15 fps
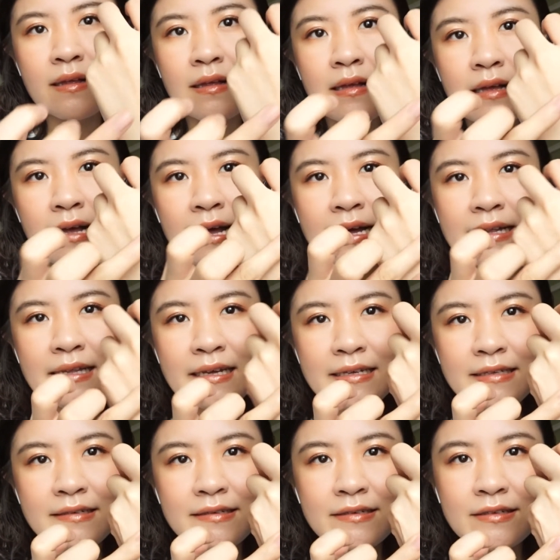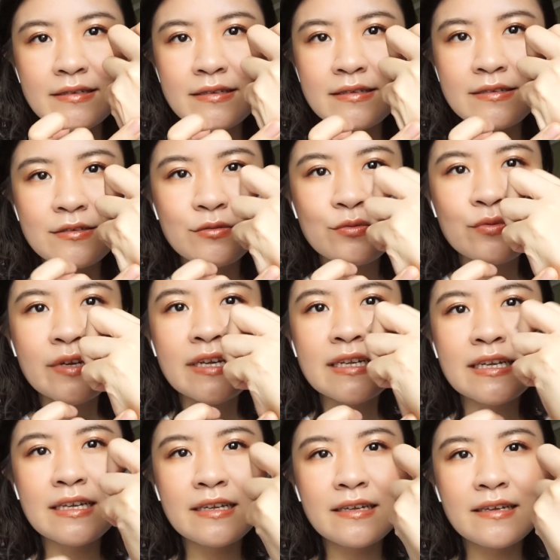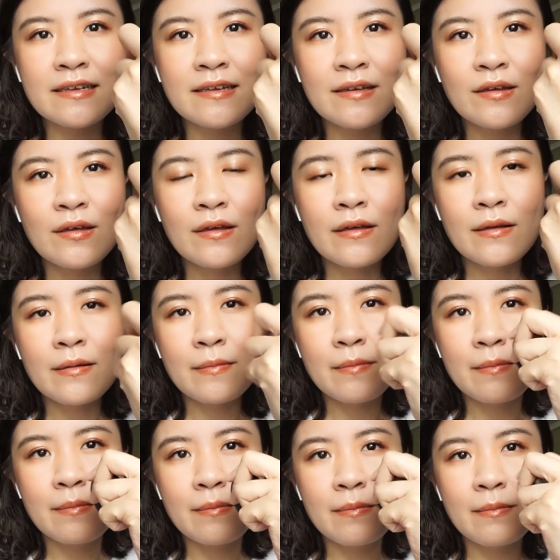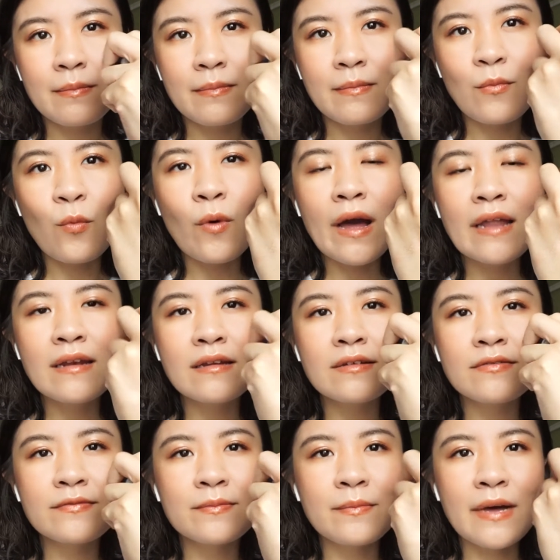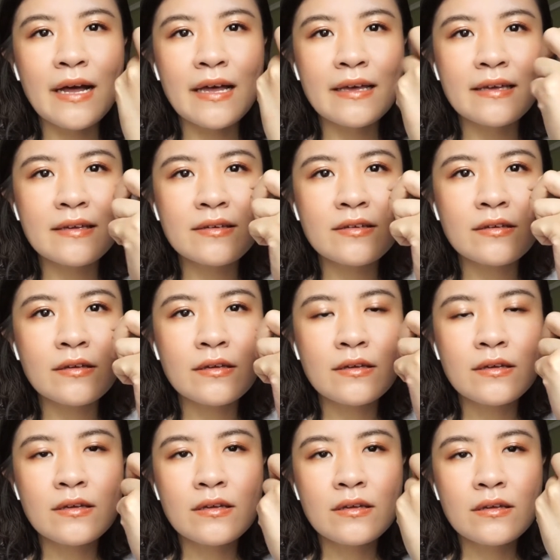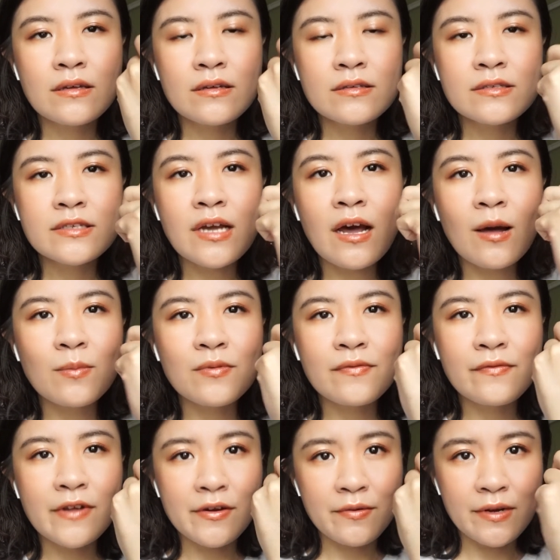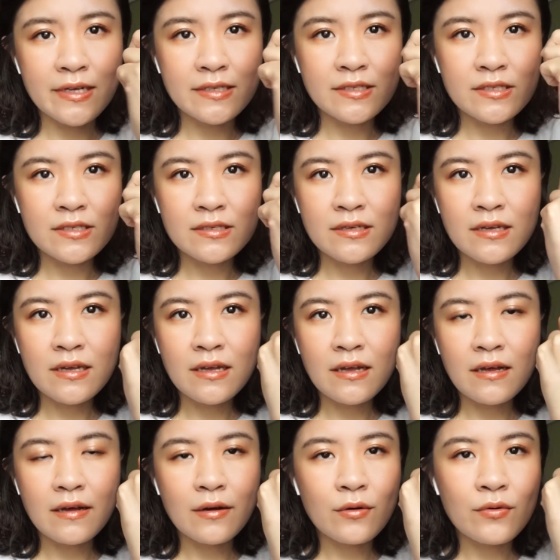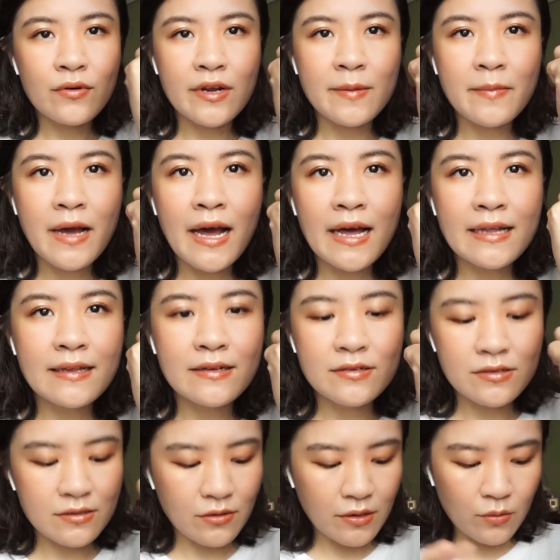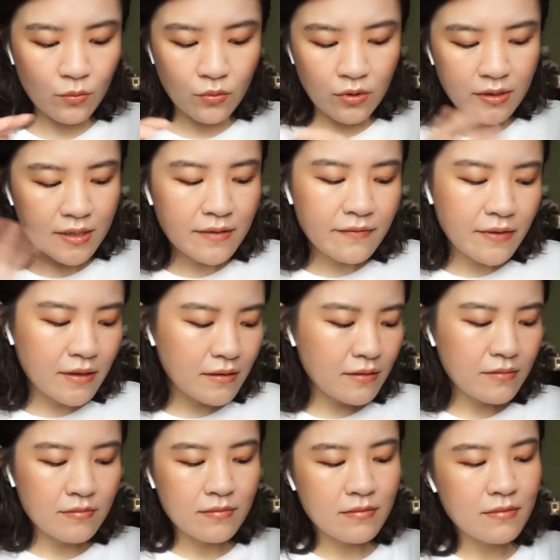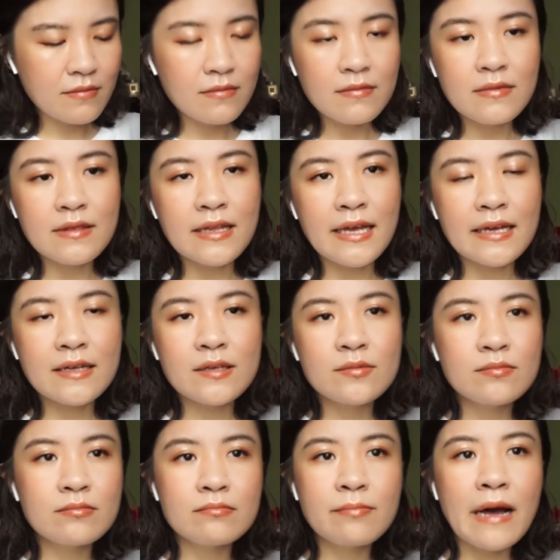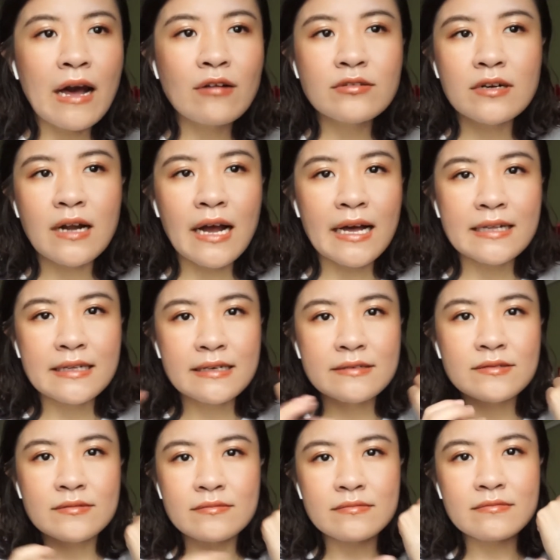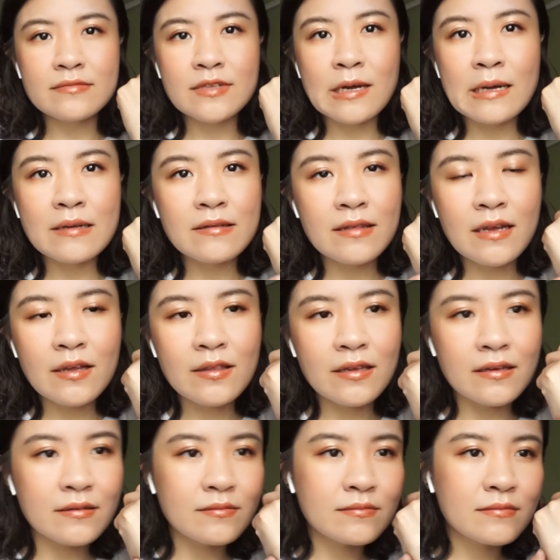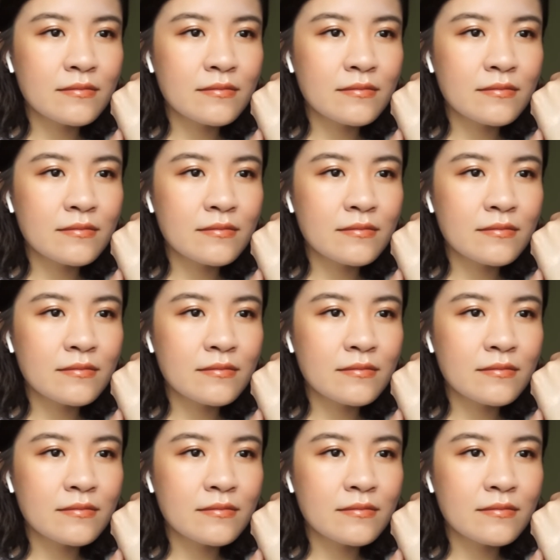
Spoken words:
highlight. It's really one of my top favorite cream highlight, or even like powder highlights. Nothing